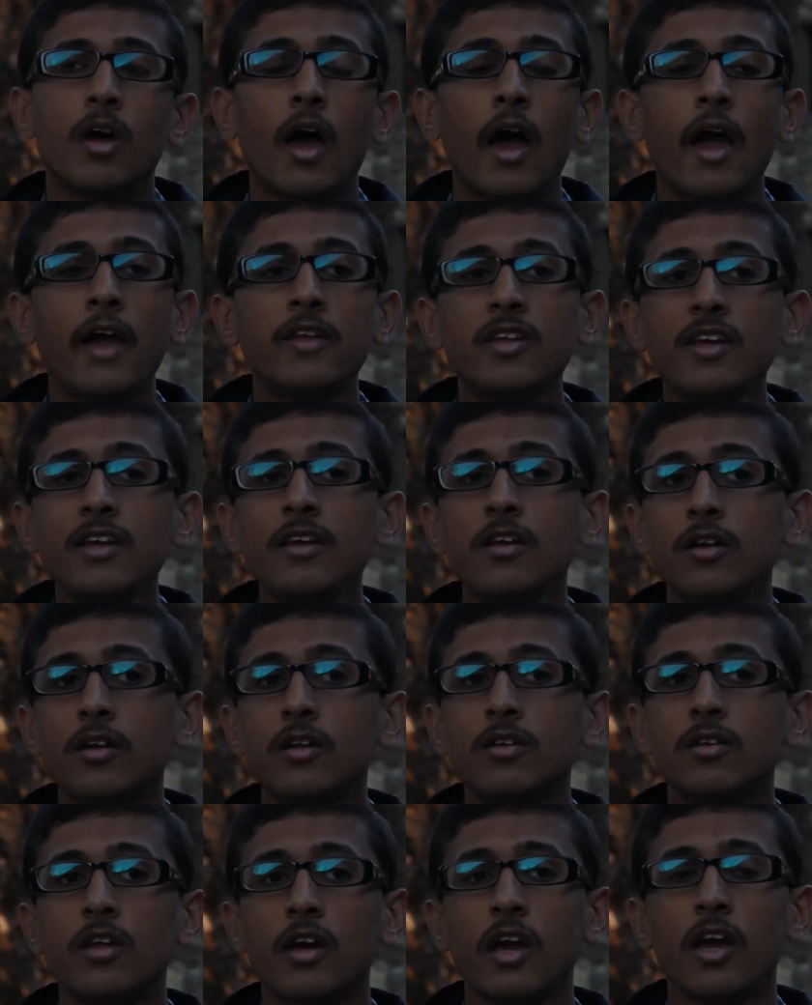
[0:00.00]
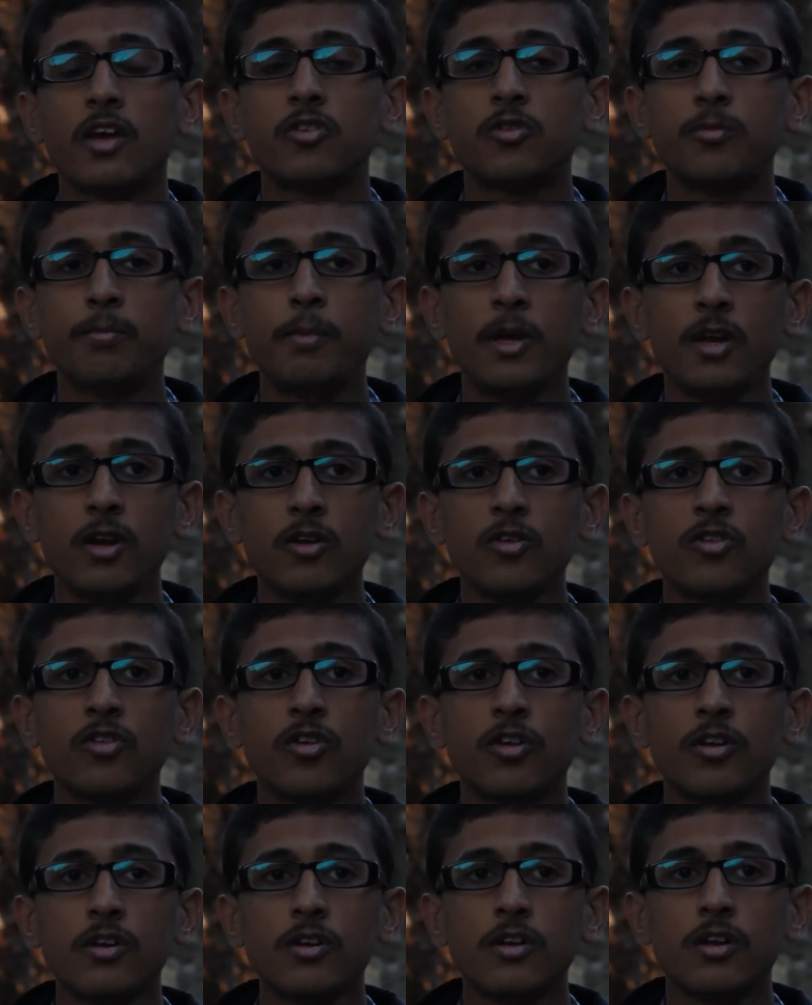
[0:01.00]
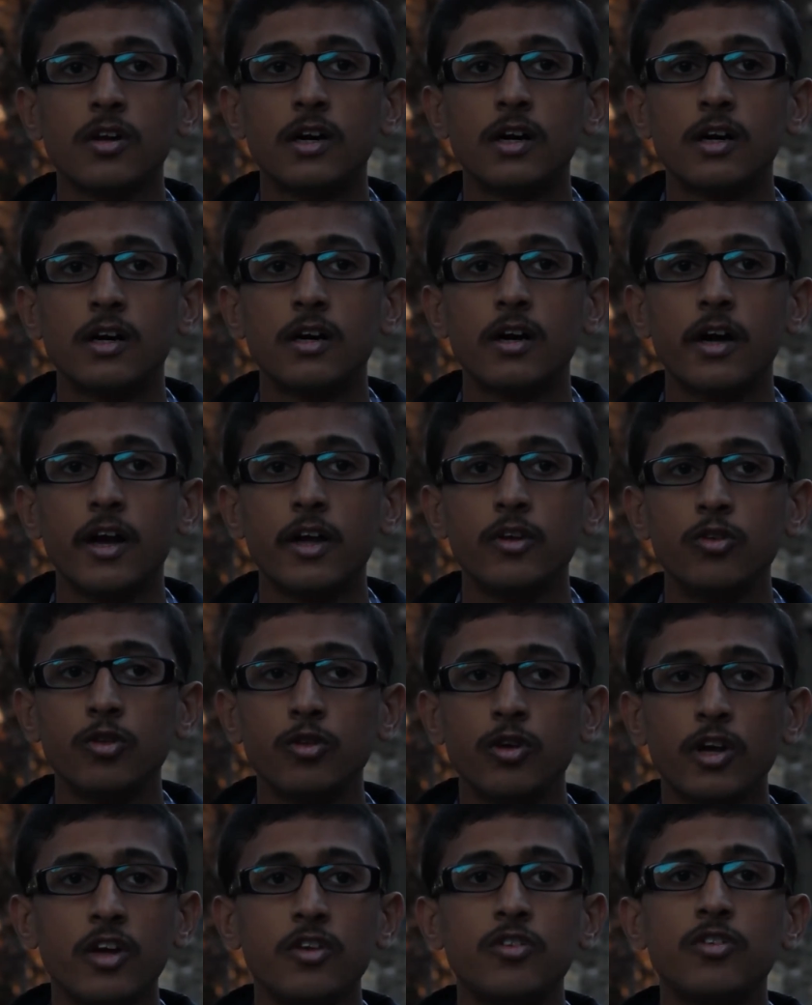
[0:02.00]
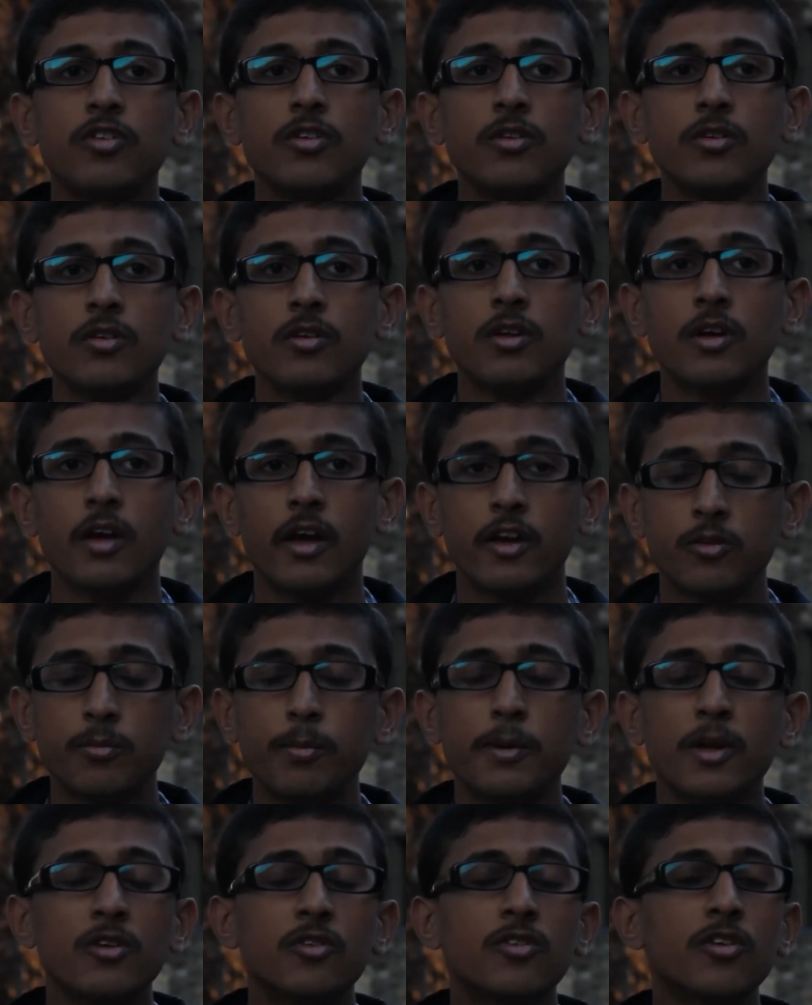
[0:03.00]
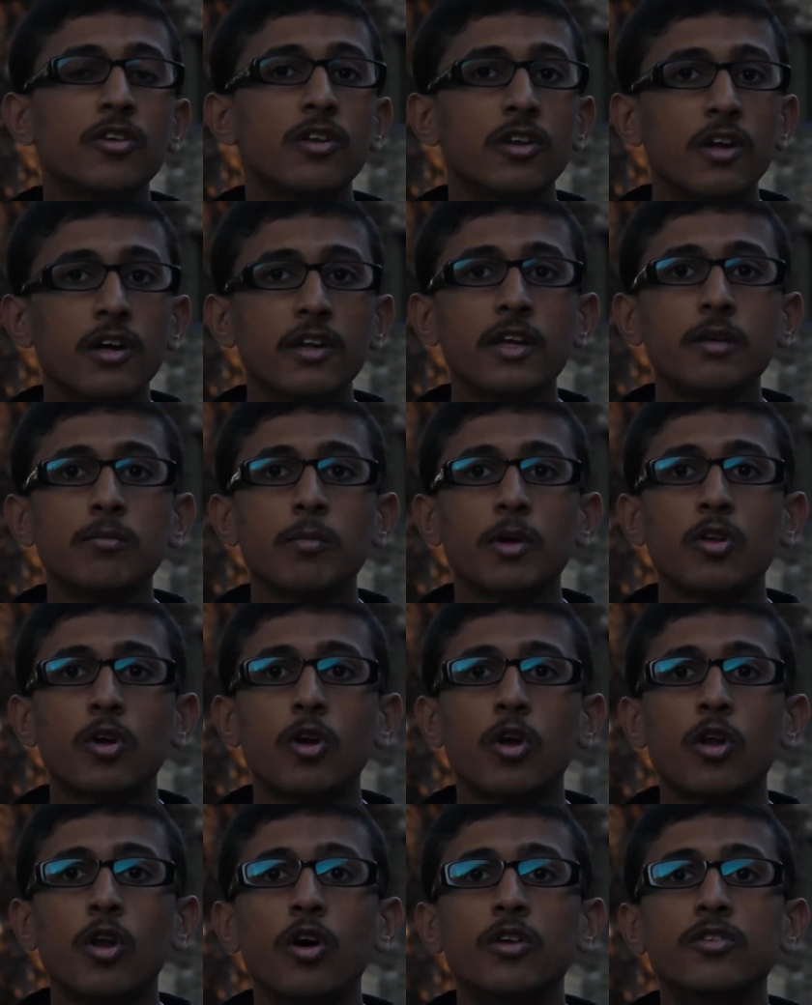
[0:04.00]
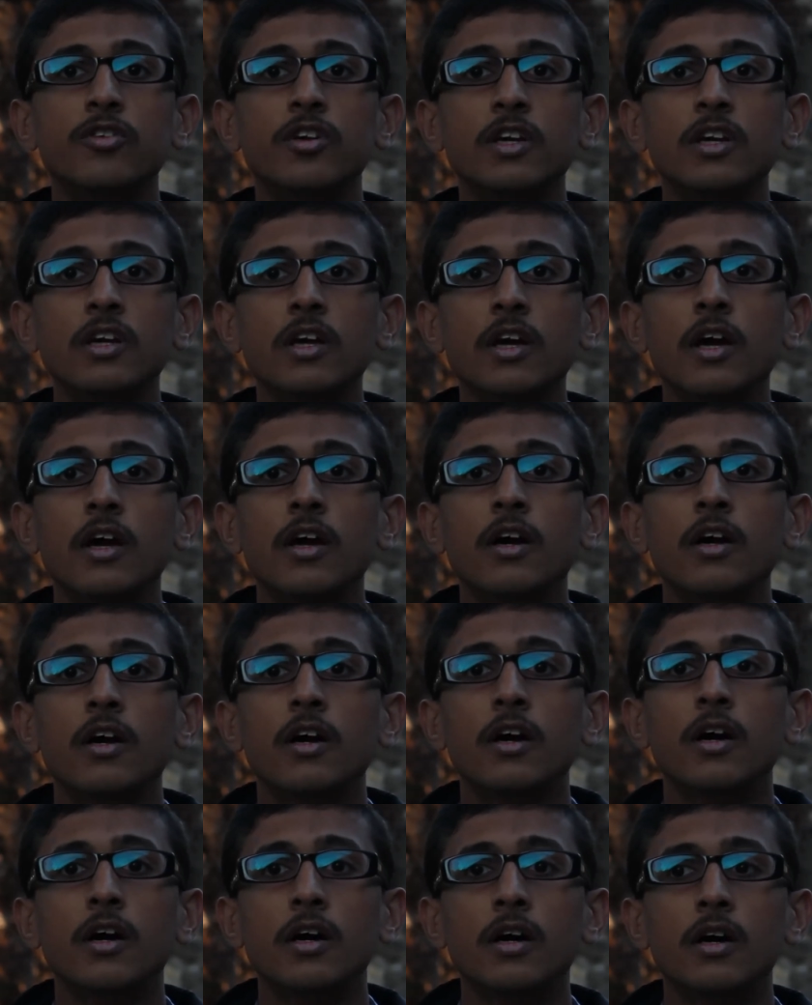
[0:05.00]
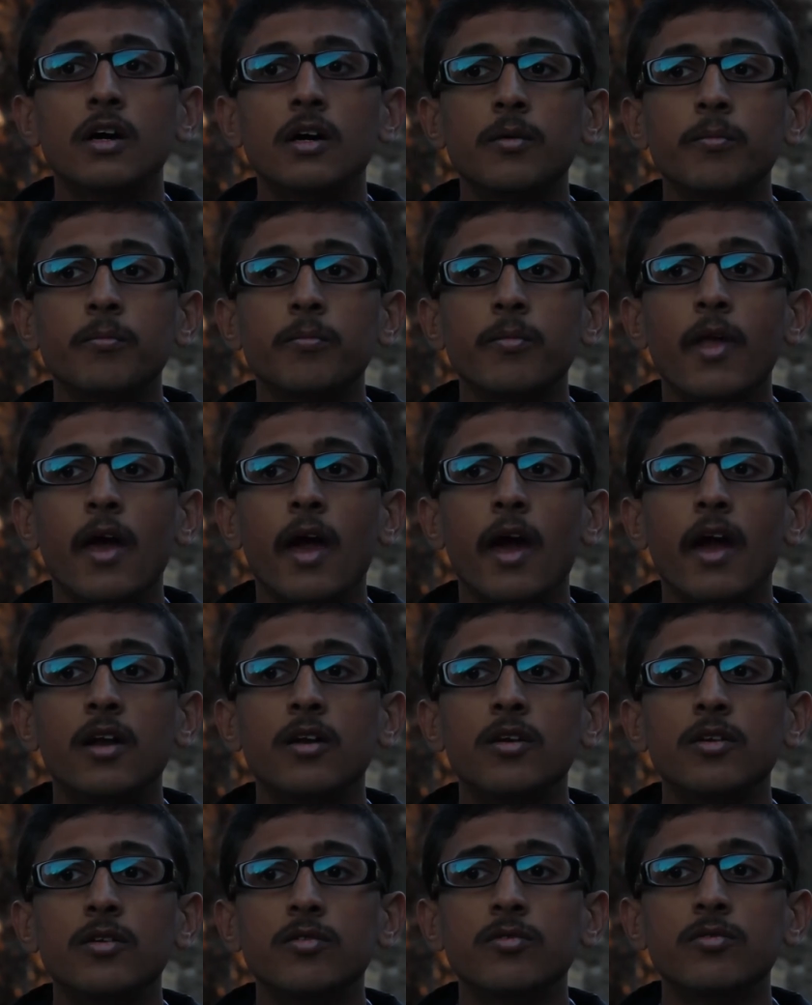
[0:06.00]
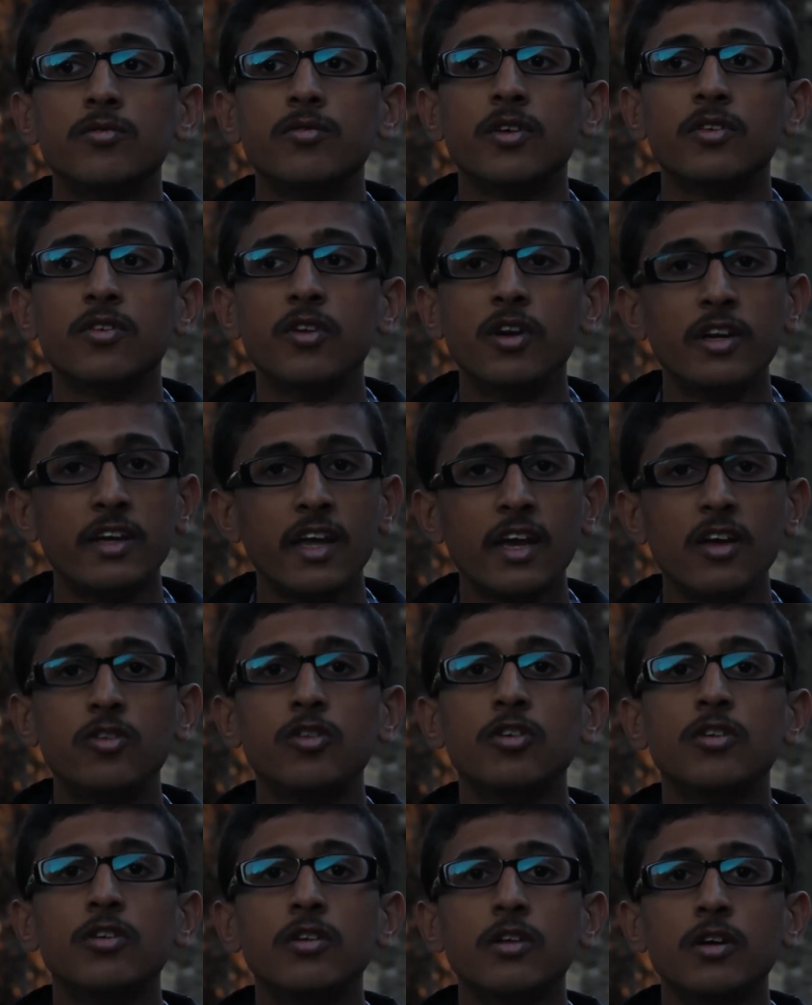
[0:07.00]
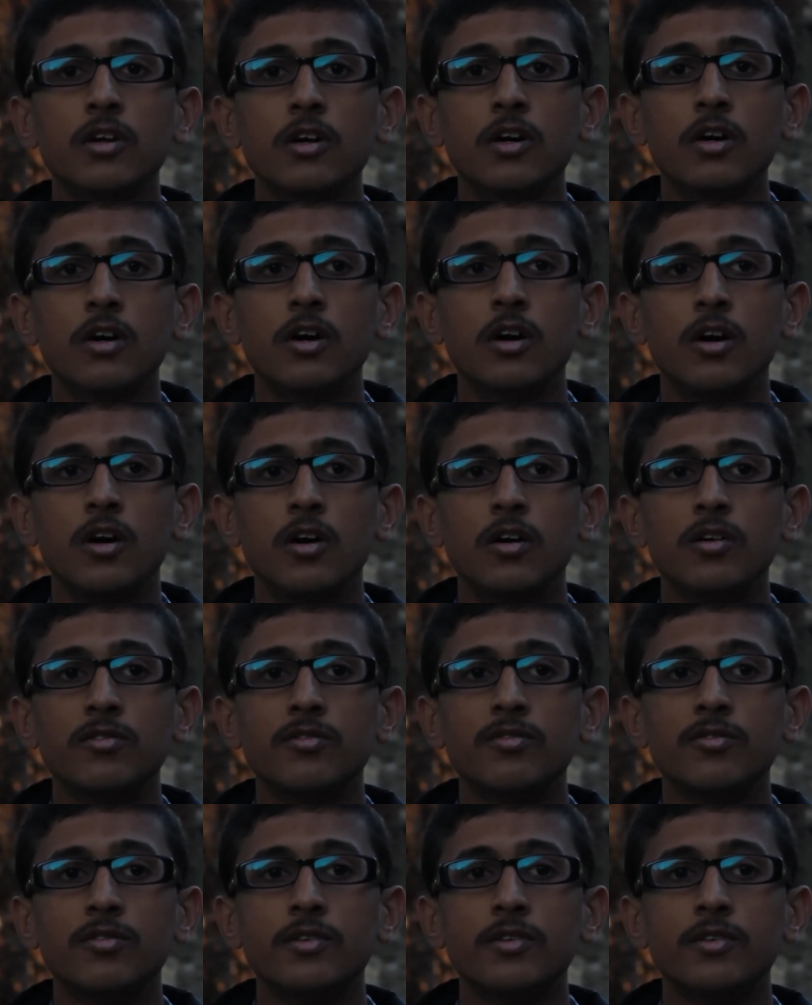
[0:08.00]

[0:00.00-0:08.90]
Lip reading: I think the experiential education, experiential learning methodology, and facilitation of